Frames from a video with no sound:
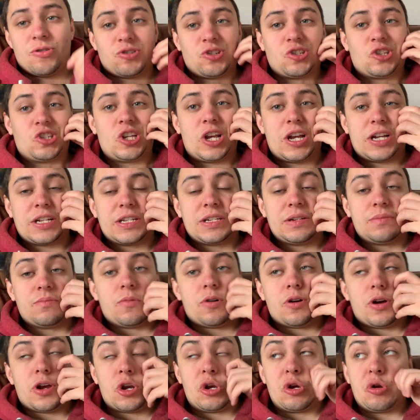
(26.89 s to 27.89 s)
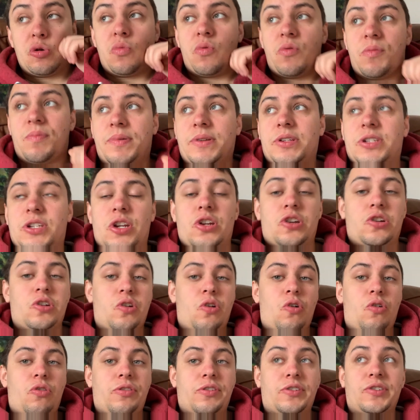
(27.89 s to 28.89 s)
sat in my normal position
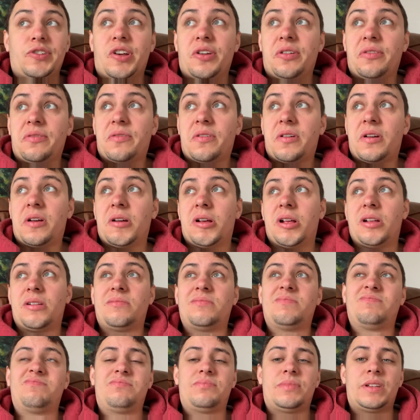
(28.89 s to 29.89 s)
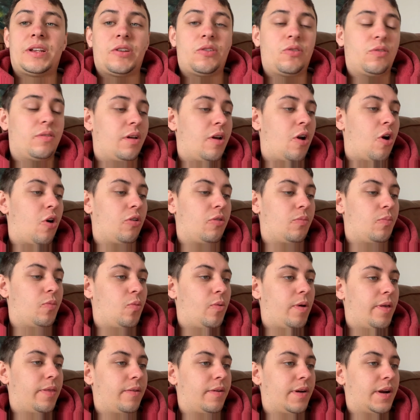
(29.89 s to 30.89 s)
on the sofa, horrible
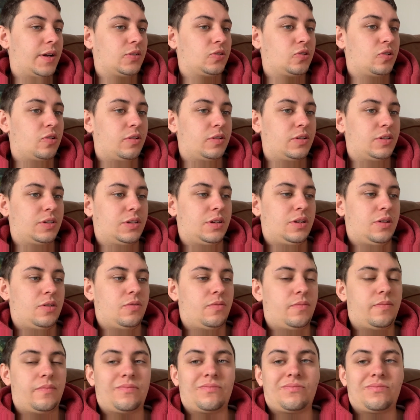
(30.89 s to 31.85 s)
weather outside still.